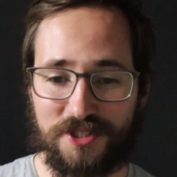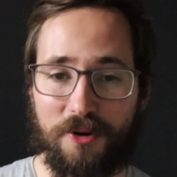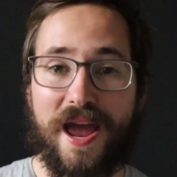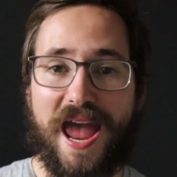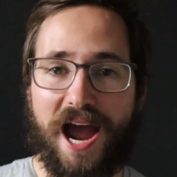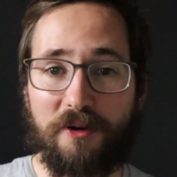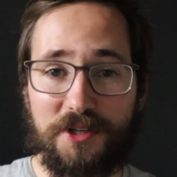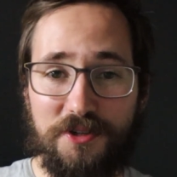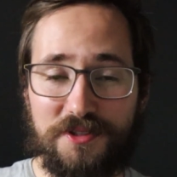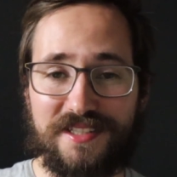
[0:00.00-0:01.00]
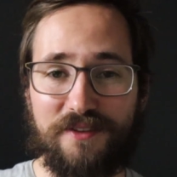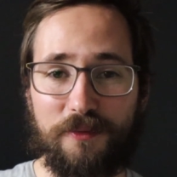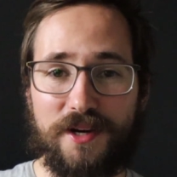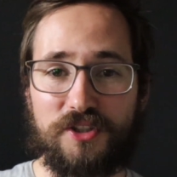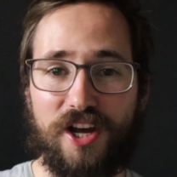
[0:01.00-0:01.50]
So how can you use this
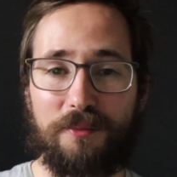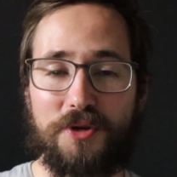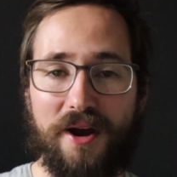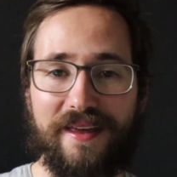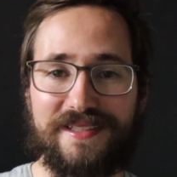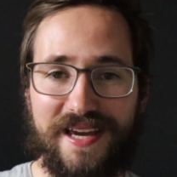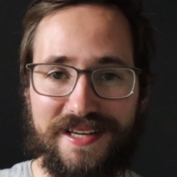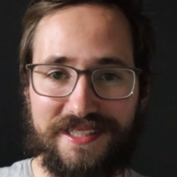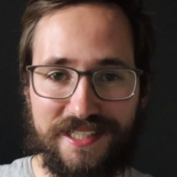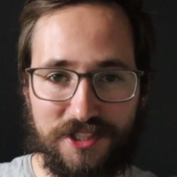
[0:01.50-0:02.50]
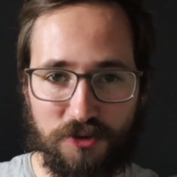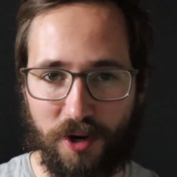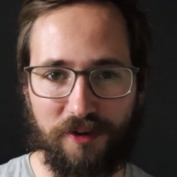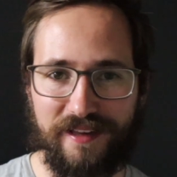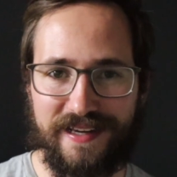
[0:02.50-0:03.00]
information to help you out as a
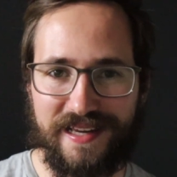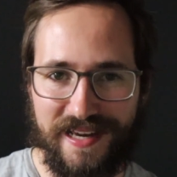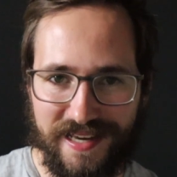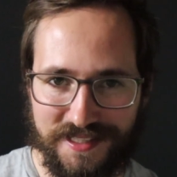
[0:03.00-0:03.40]
struggling